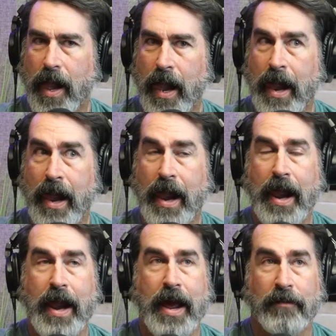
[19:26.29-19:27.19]
I
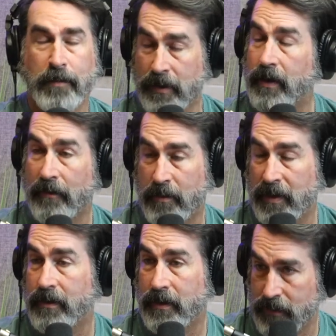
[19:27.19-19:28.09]
have been. I've
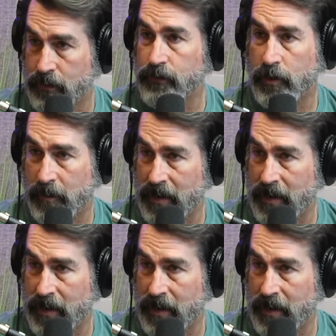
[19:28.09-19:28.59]
been to Germany,